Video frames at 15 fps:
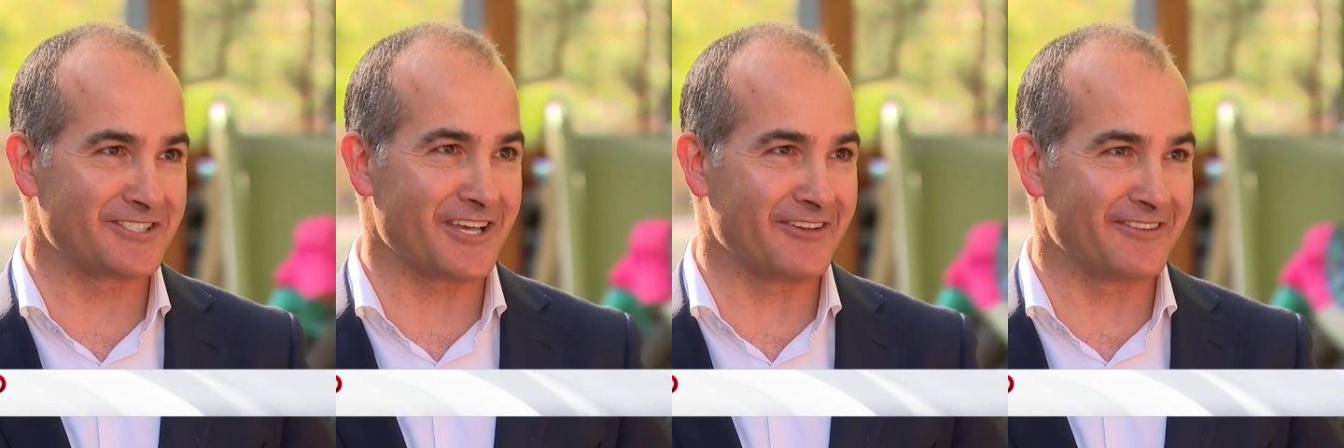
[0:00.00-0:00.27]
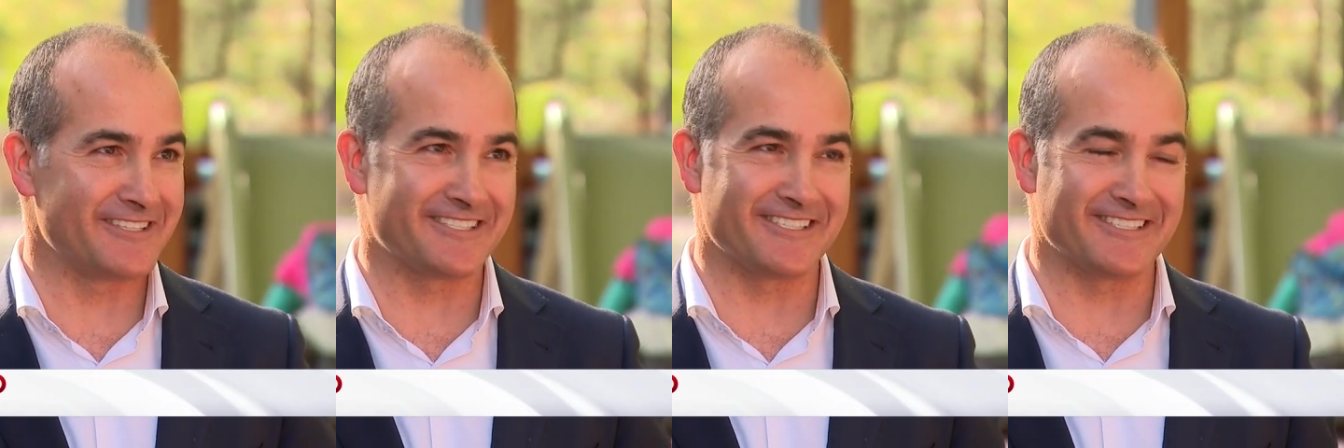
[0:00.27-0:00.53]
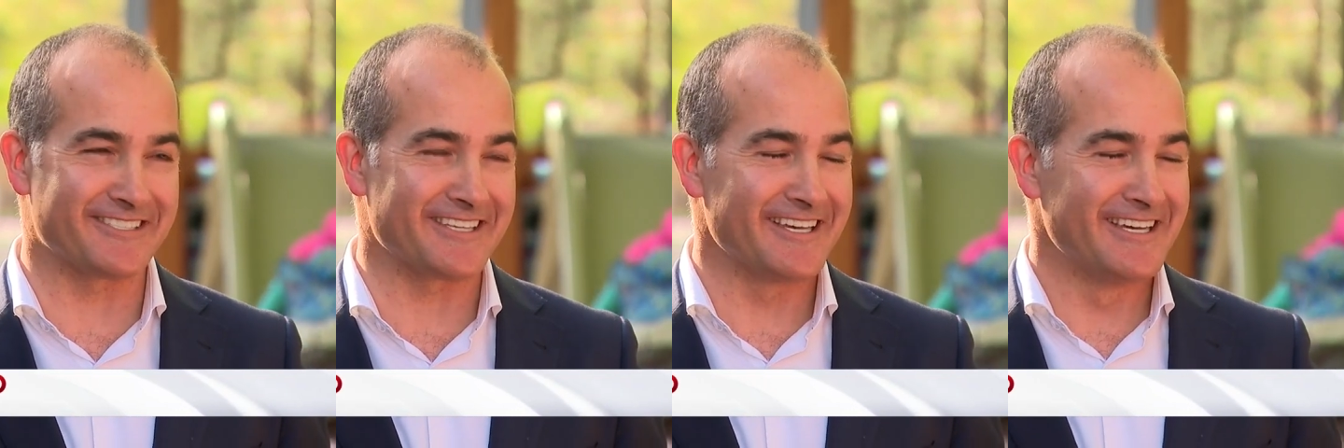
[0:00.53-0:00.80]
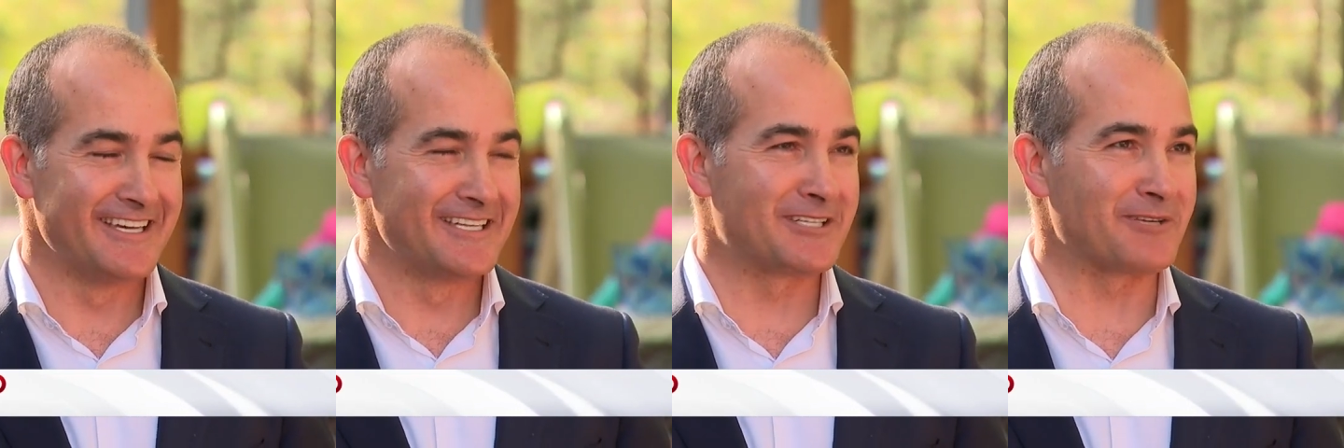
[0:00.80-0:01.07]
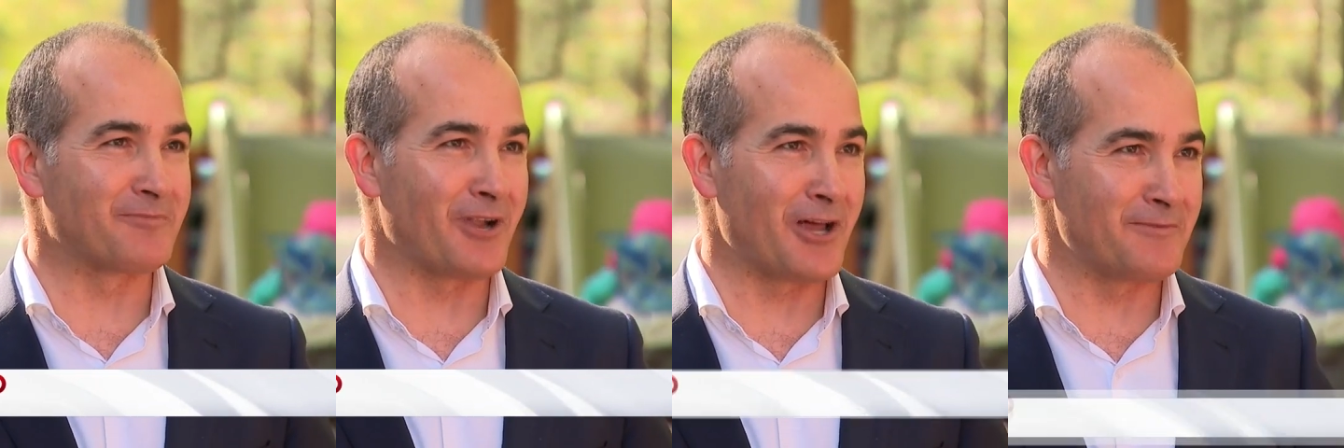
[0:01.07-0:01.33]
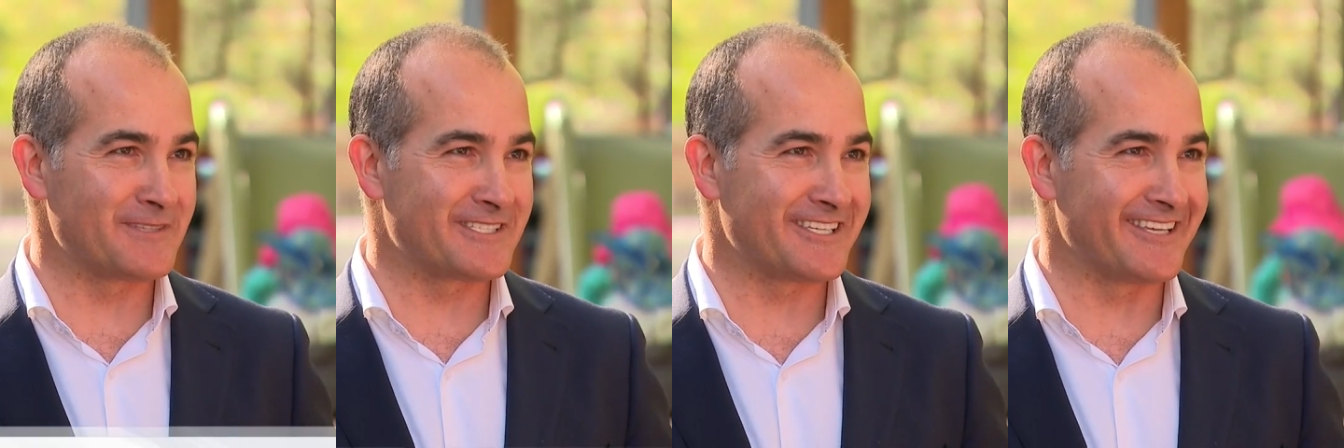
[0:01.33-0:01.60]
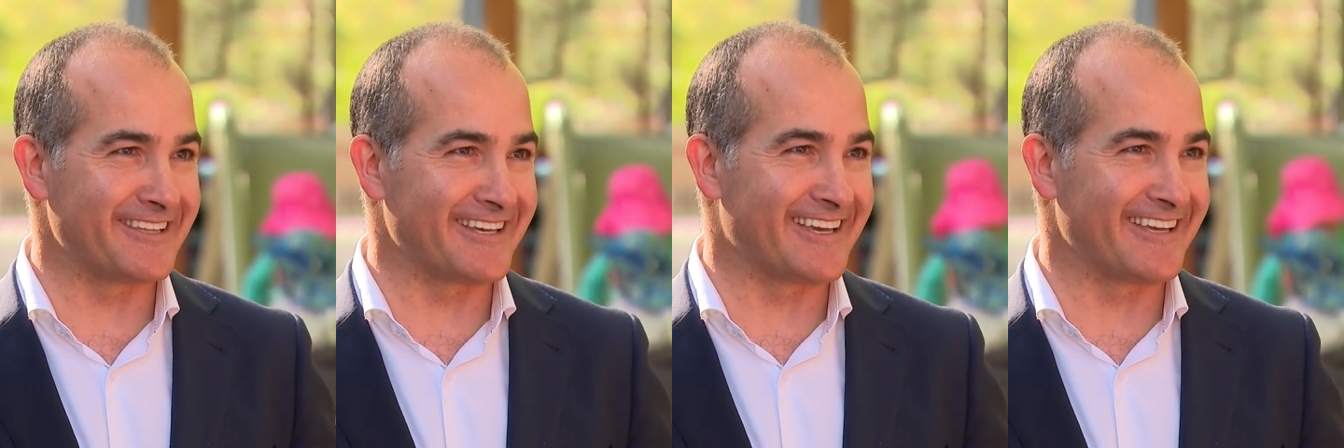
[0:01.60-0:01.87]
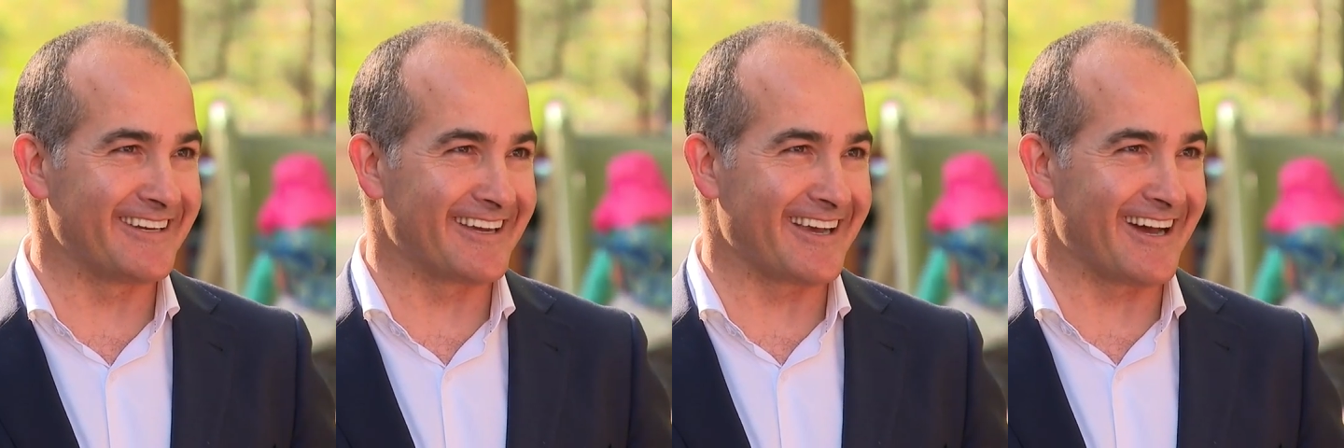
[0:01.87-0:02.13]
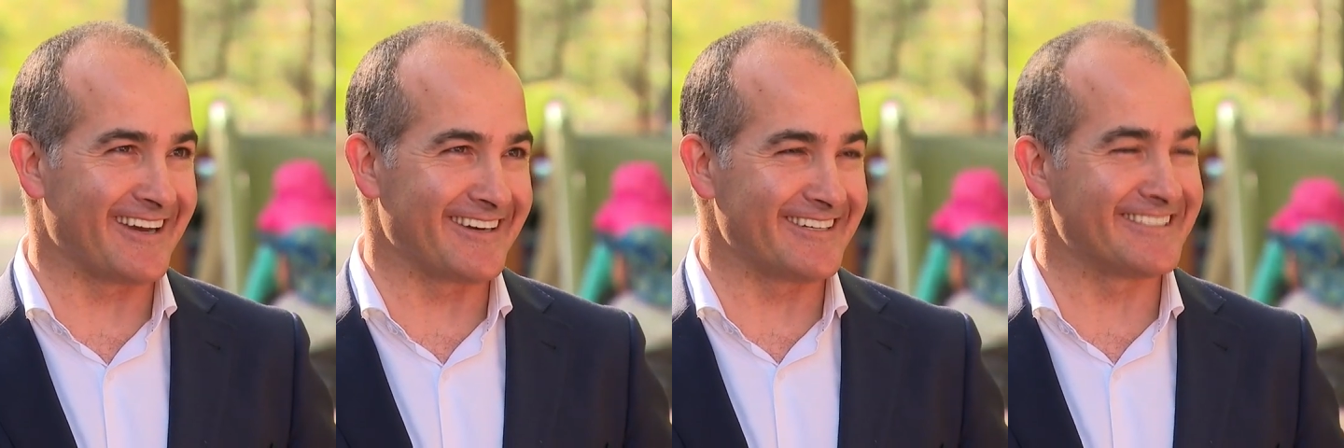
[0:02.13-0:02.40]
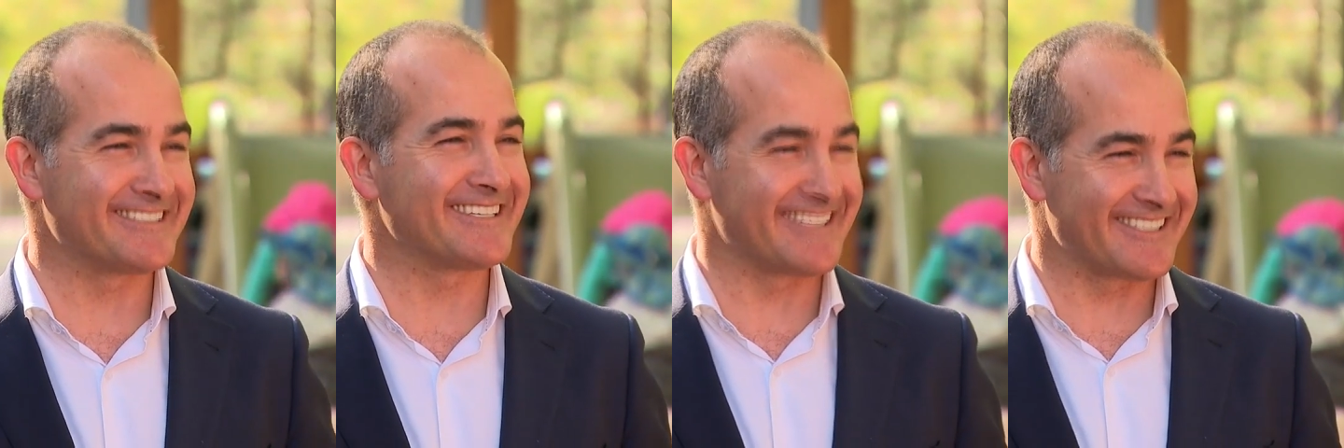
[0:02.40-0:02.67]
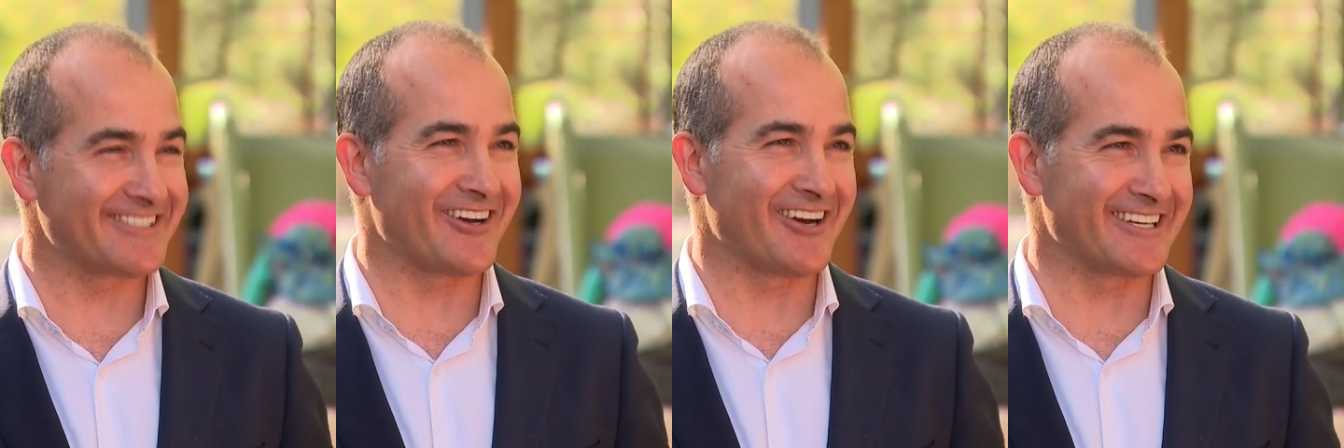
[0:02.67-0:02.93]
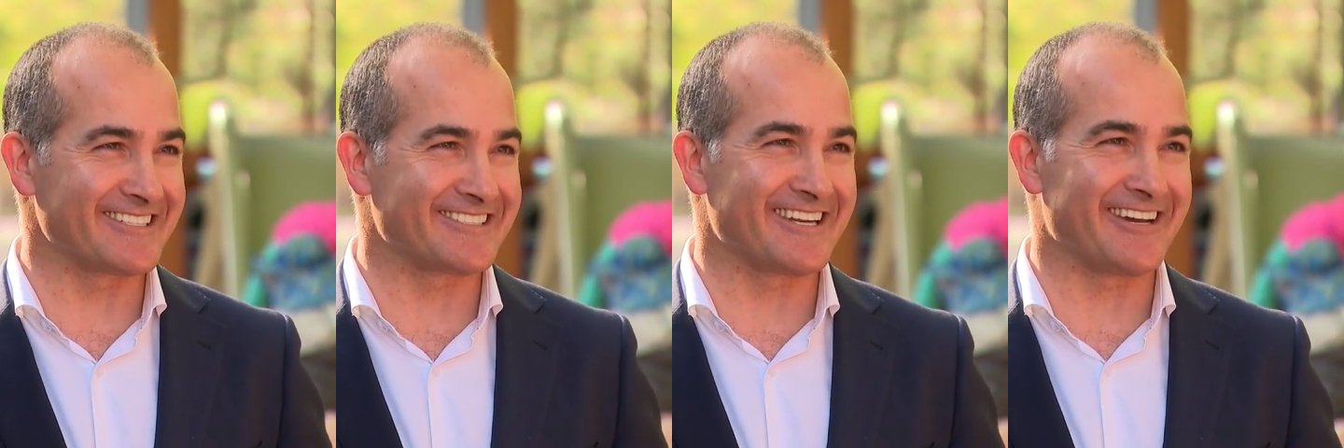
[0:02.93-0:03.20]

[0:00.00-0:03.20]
So this is diplomacy in the kindergarten. It's exciting